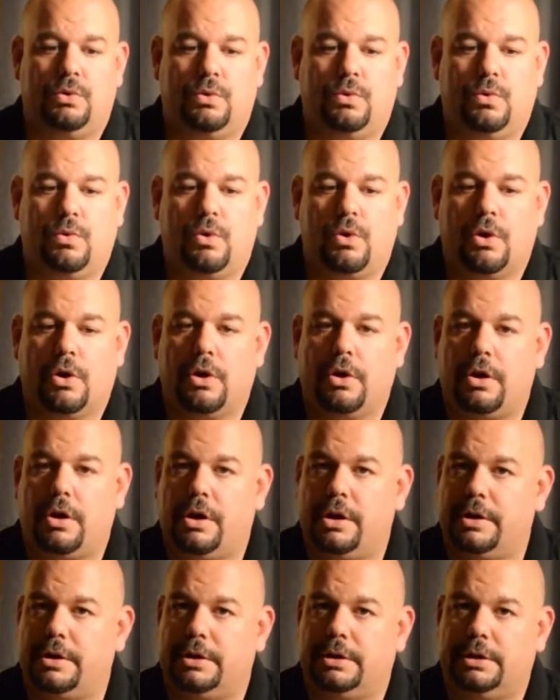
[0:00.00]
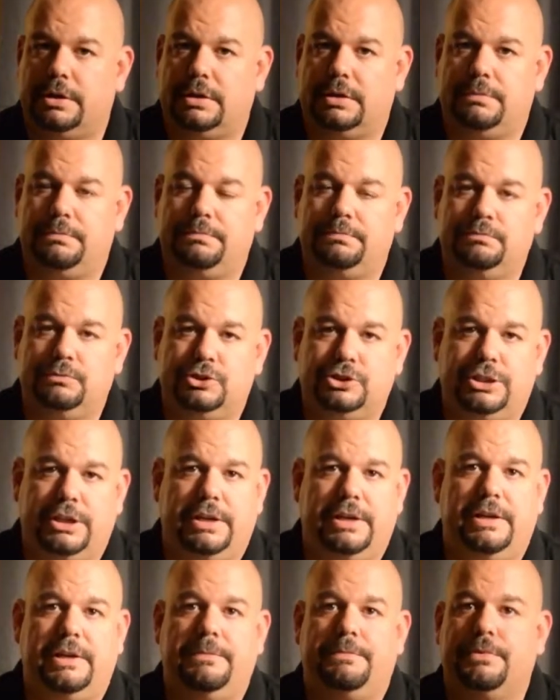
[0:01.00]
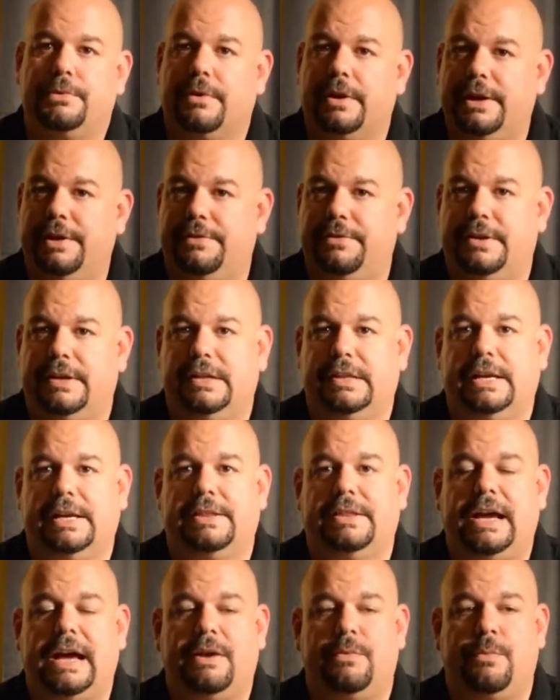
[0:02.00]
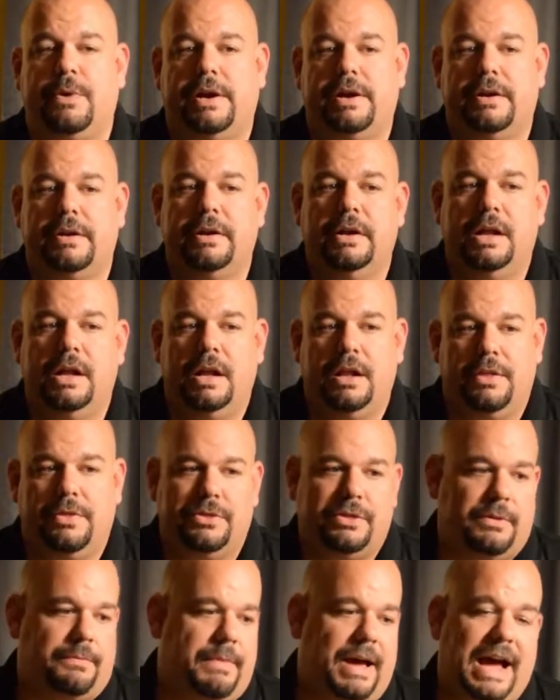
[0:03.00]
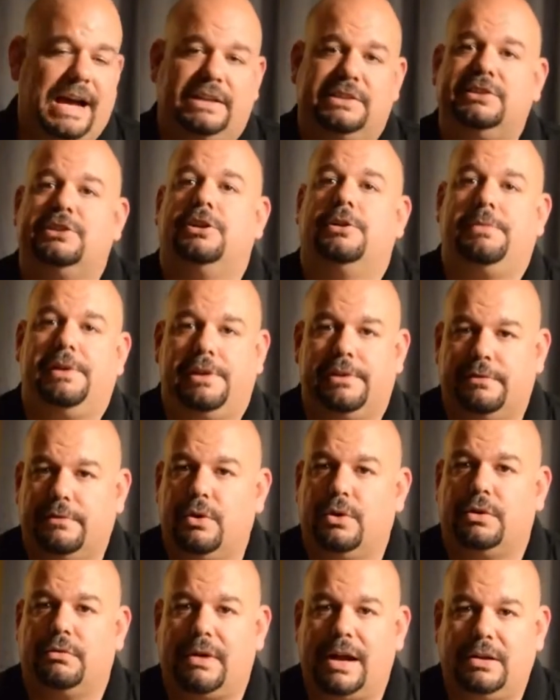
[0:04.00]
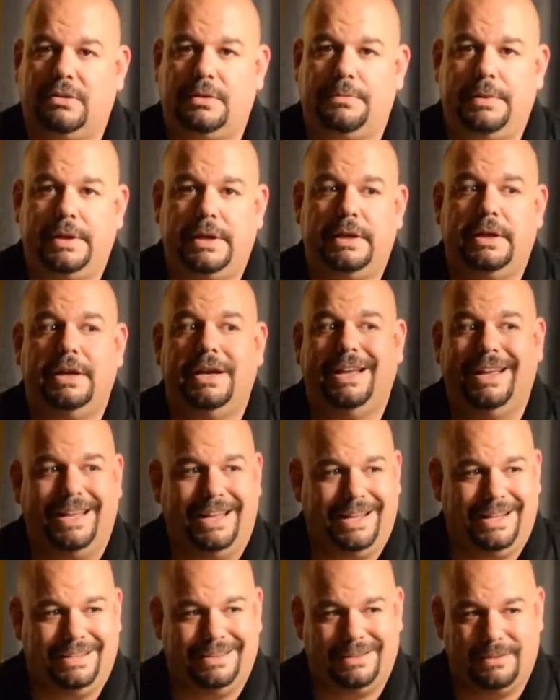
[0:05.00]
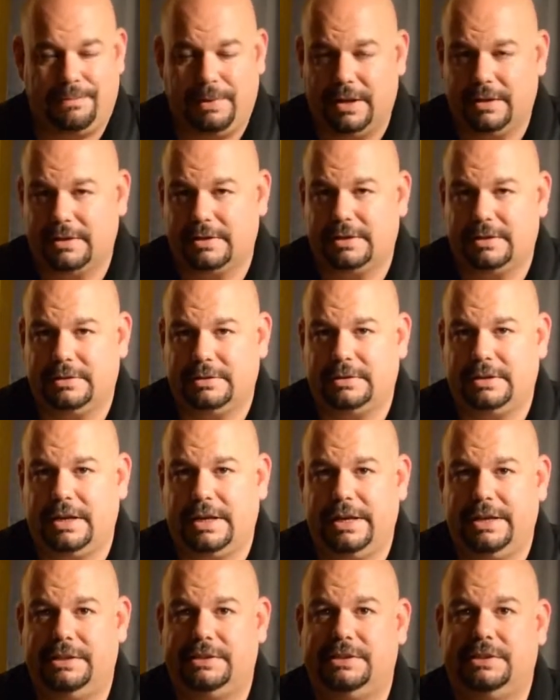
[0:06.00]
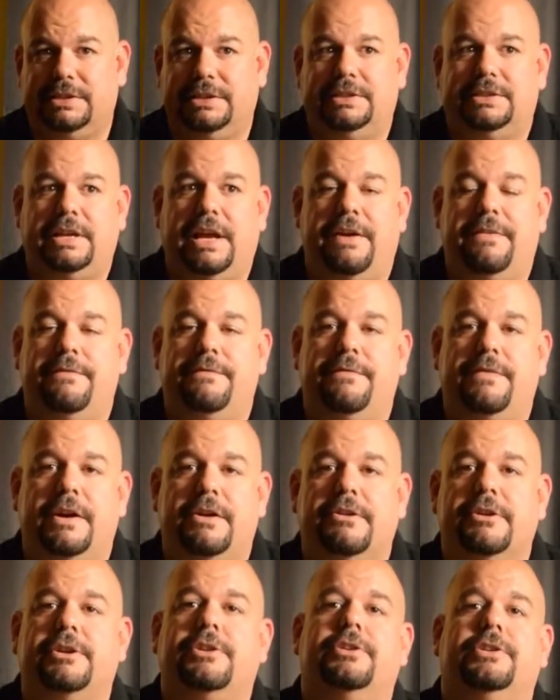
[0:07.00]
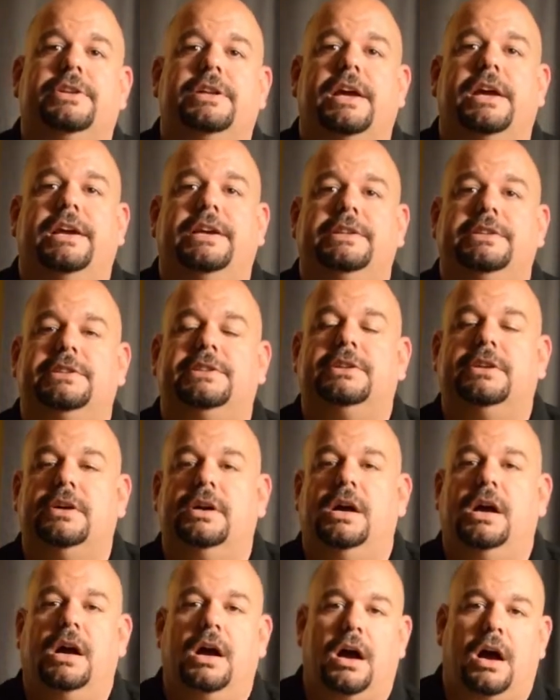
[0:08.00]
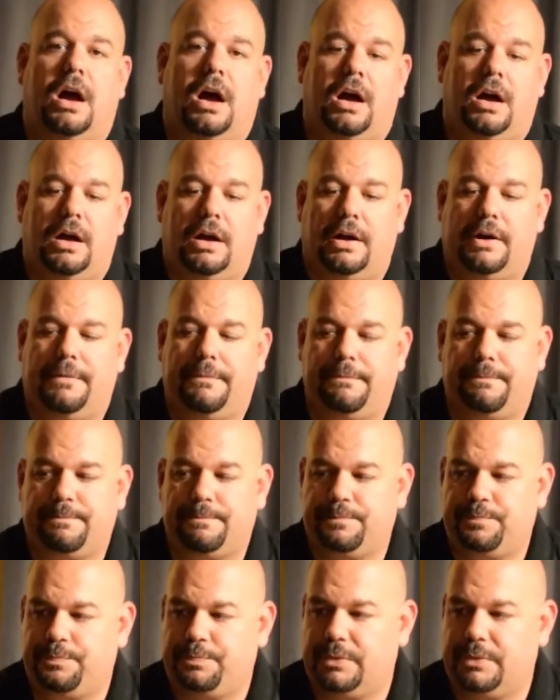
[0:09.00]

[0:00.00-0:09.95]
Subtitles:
or on a ship or anything like that where the bag's going to be thrown around a bit. The Pelican case is a very good case. The